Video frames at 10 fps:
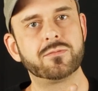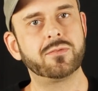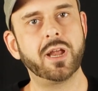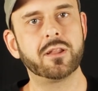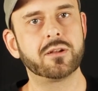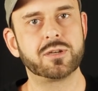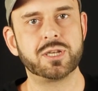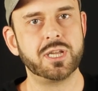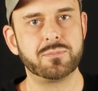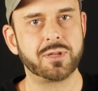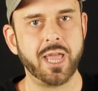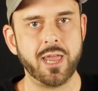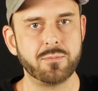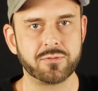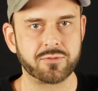regular cheap
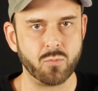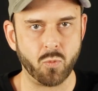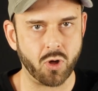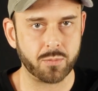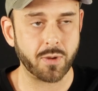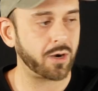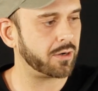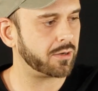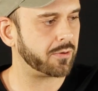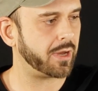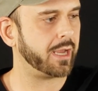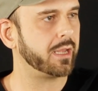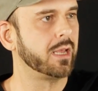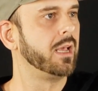cable from Walmart, okay?